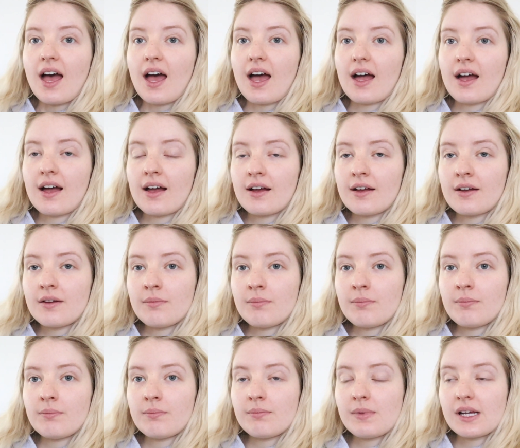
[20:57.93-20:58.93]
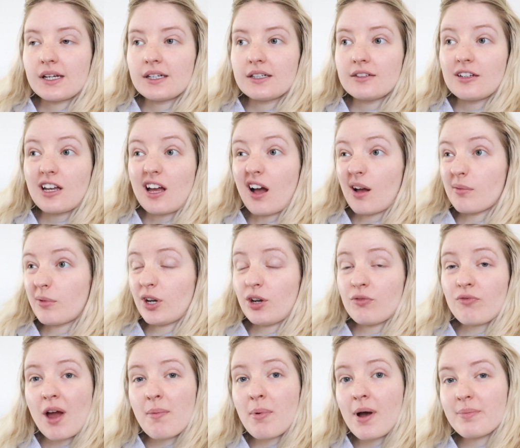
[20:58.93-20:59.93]
Um, I'm going to
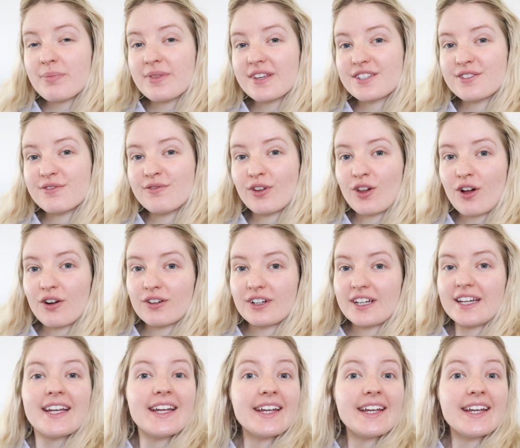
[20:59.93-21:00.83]
wrap up this vlog